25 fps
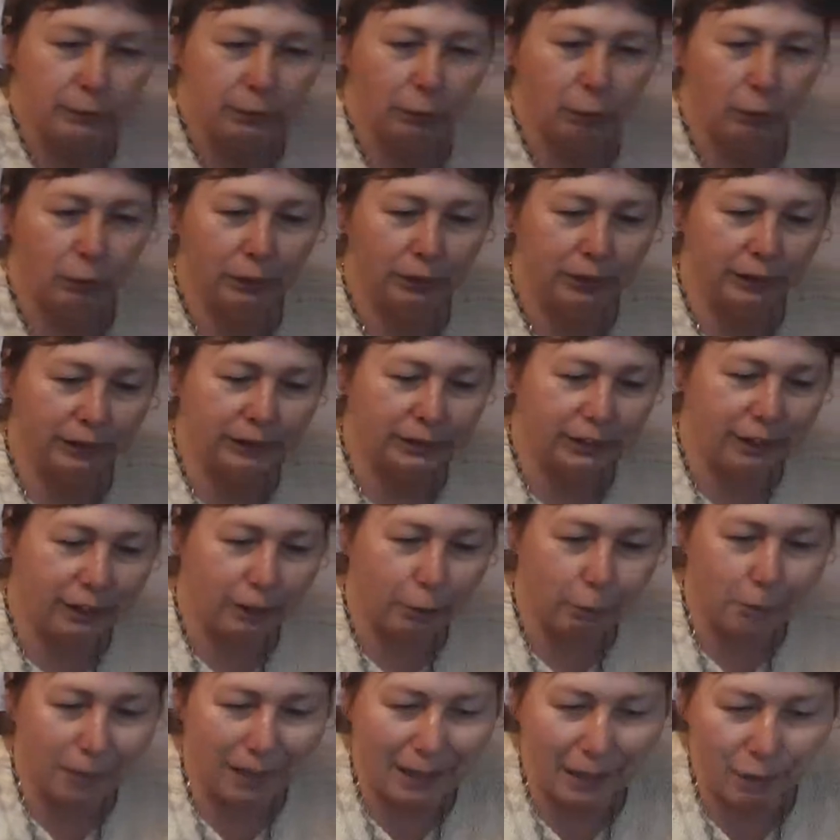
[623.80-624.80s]
with these
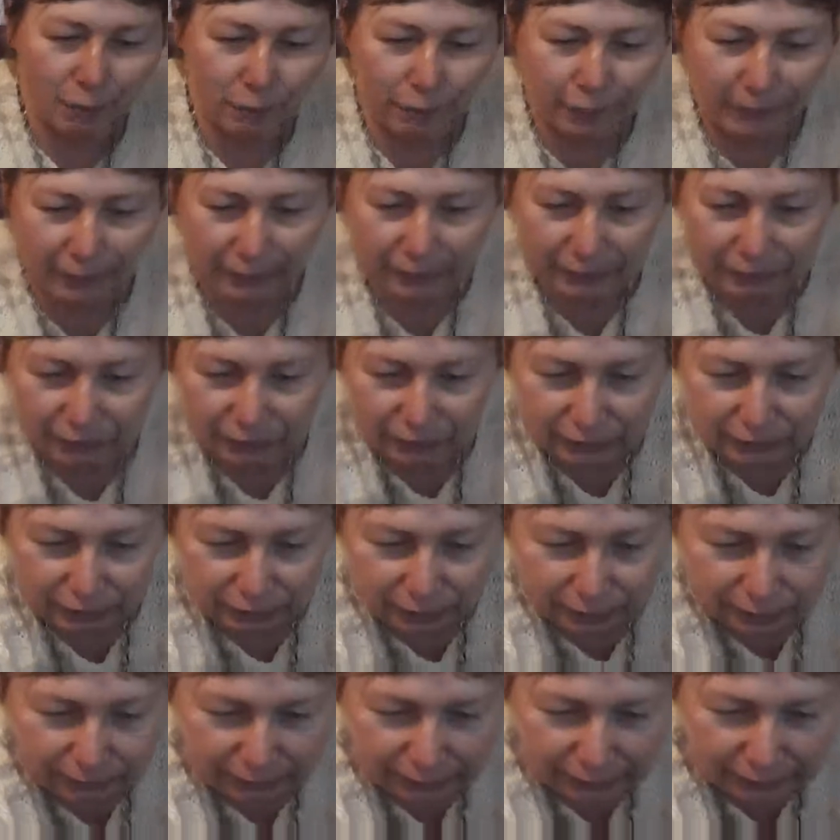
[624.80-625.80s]
little bow fangs,
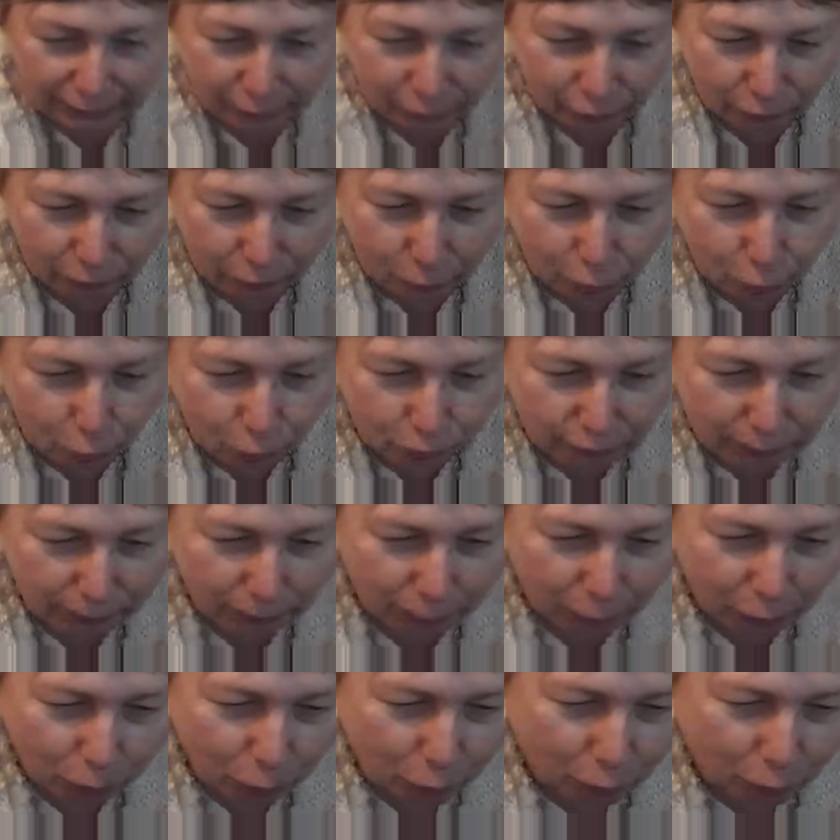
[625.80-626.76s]
hang on, I'm caught up on a